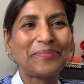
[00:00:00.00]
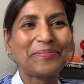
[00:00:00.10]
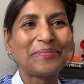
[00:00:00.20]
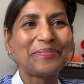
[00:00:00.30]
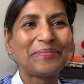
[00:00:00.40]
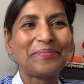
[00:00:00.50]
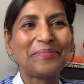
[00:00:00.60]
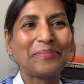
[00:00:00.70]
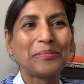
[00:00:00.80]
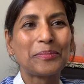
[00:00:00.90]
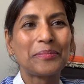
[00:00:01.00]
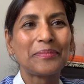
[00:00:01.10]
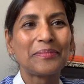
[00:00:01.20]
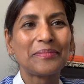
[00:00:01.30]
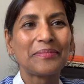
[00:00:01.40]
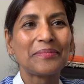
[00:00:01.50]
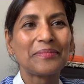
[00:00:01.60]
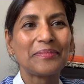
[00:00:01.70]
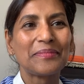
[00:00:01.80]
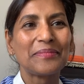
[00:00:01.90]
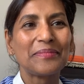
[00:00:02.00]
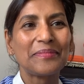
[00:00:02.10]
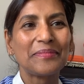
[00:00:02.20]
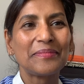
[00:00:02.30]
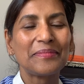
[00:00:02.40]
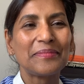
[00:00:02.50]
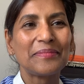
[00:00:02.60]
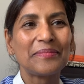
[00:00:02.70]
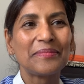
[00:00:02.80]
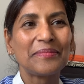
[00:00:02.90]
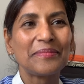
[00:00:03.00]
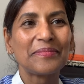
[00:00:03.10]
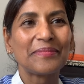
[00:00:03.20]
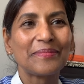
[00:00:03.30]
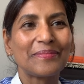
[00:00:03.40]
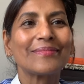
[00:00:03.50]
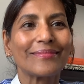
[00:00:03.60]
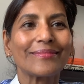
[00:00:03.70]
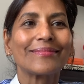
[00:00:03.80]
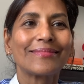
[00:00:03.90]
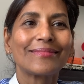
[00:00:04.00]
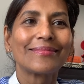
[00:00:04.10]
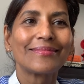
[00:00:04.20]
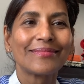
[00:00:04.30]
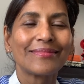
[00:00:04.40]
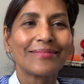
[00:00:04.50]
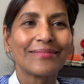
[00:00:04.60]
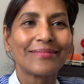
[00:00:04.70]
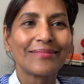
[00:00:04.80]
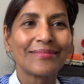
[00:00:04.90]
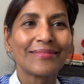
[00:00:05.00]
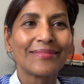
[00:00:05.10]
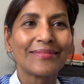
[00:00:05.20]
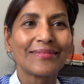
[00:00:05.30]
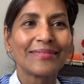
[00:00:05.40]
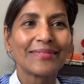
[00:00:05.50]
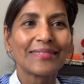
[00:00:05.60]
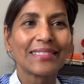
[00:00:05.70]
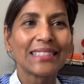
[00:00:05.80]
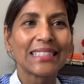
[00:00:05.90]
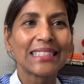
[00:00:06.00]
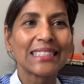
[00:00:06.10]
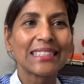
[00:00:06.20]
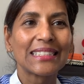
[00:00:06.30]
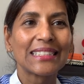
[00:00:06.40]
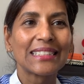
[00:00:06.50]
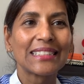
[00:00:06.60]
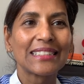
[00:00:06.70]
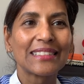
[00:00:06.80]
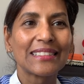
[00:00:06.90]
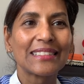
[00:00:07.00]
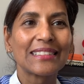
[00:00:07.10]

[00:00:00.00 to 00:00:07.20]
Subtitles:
[no speech]